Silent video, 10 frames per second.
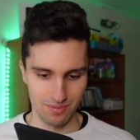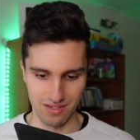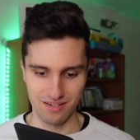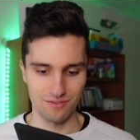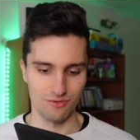
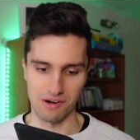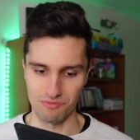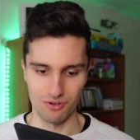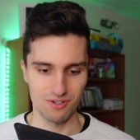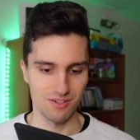big
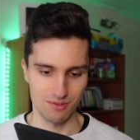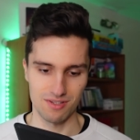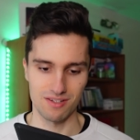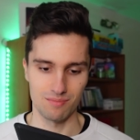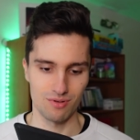frameworks use
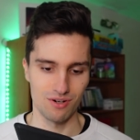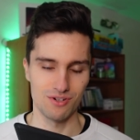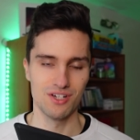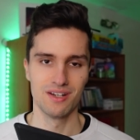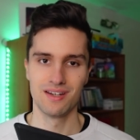this
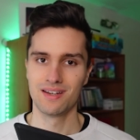approach